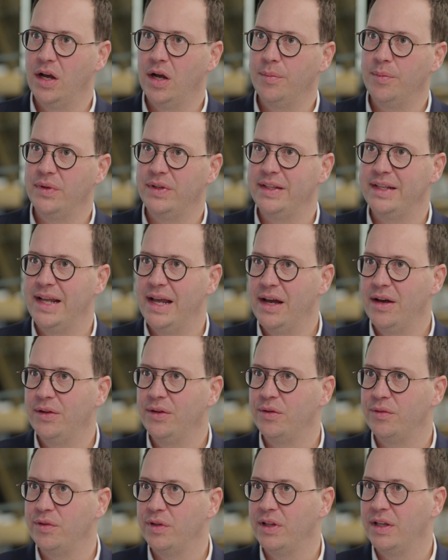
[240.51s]
up and
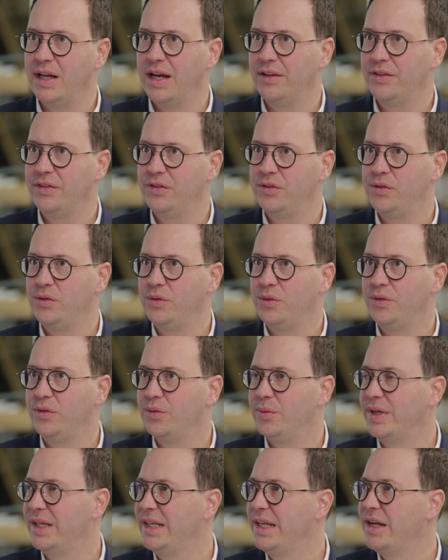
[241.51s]
down over the last
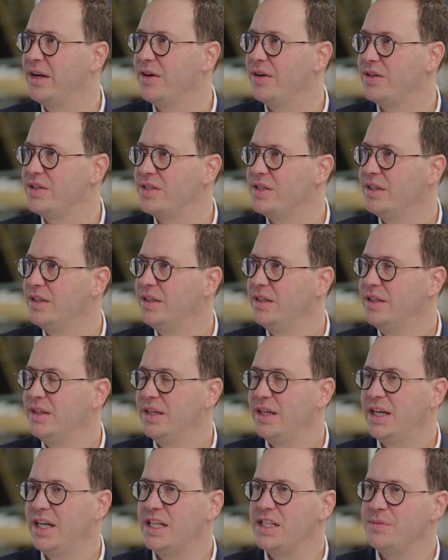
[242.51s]
2-3 years,
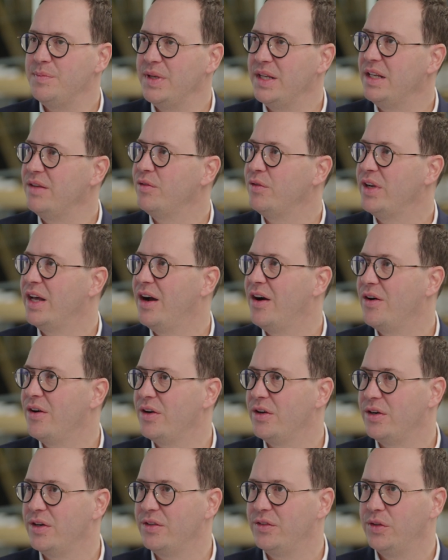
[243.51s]
it's been even
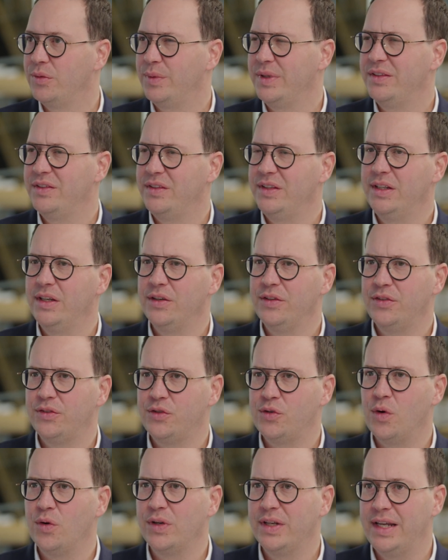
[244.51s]
harder. So we see a
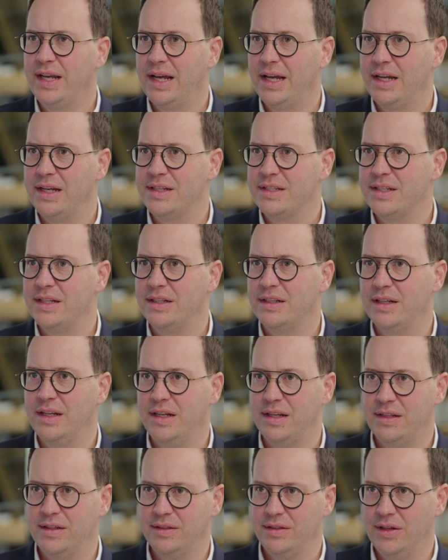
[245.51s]
strong case,
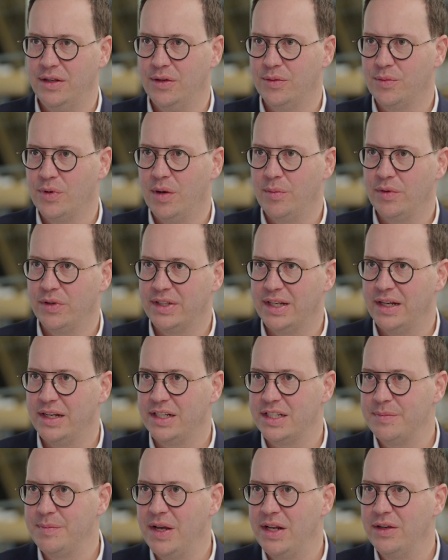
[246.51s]
and Robert can
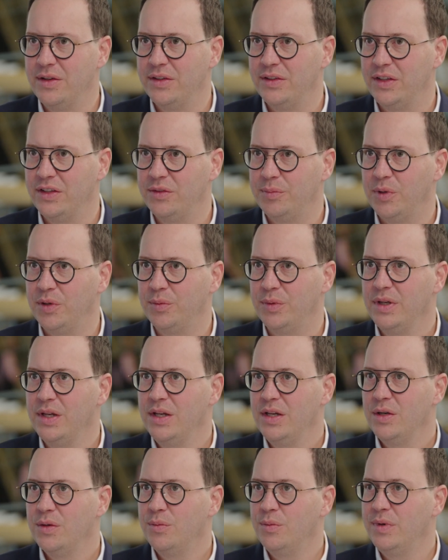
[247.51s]
expand on this, but
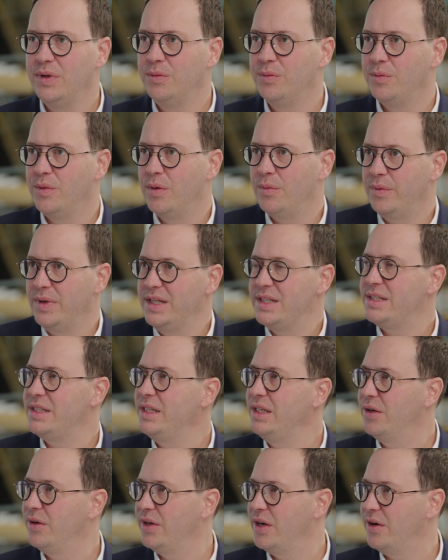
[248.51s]
what we
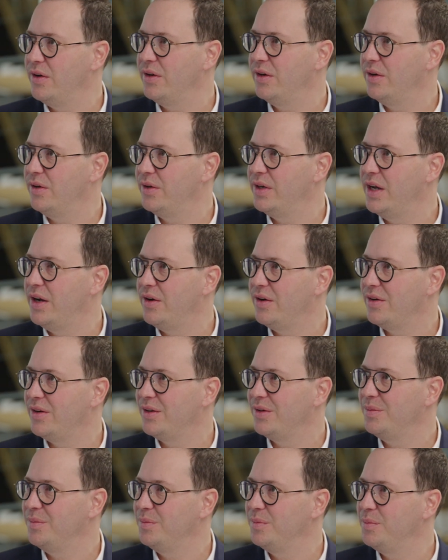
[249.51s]
see on
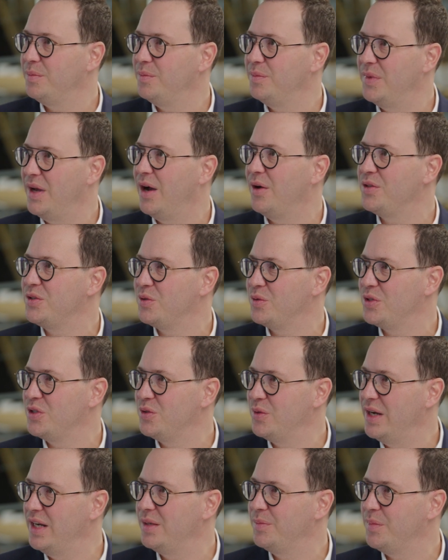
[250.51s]
our outsourced
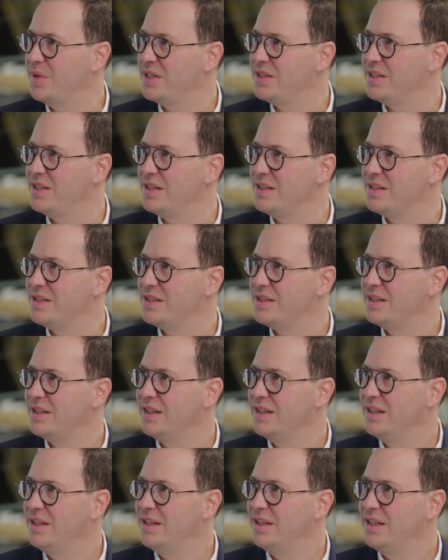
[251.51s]
trading business
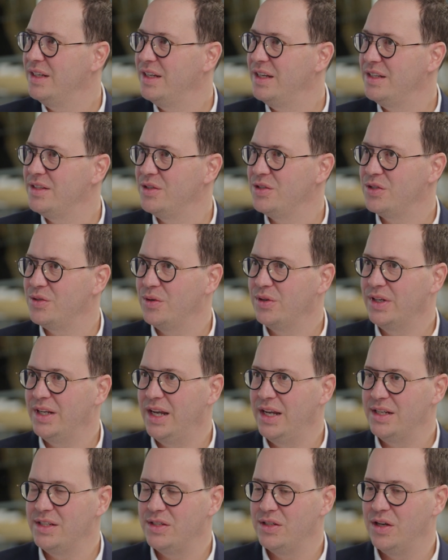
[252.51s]
is a strong
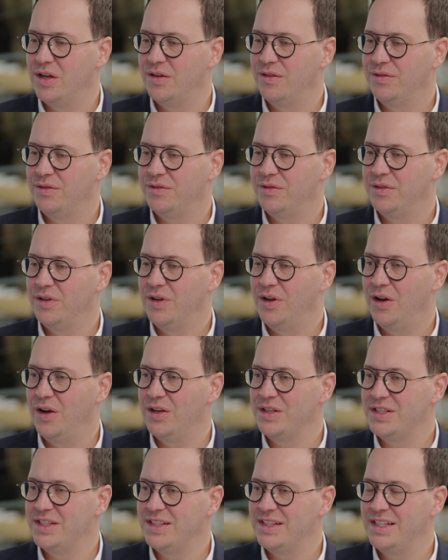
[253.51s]
case of
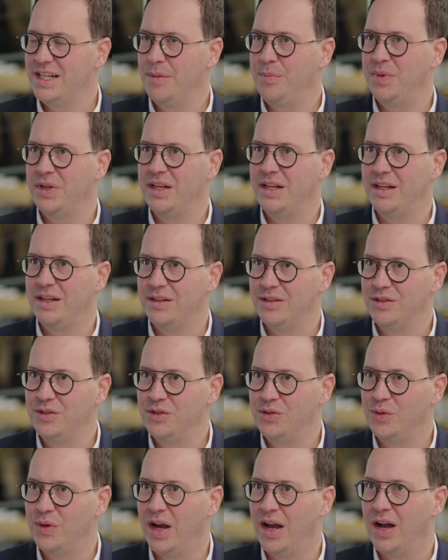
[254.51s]
us stepping in
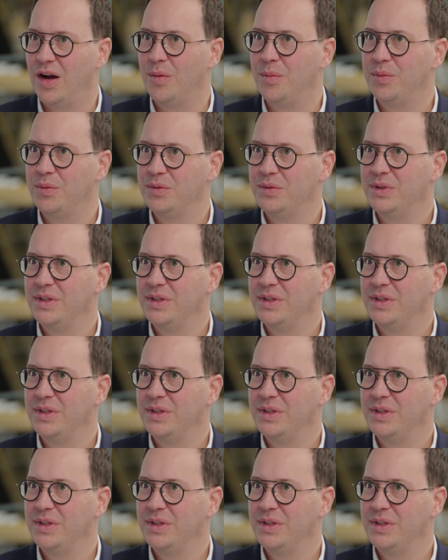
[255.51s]
to help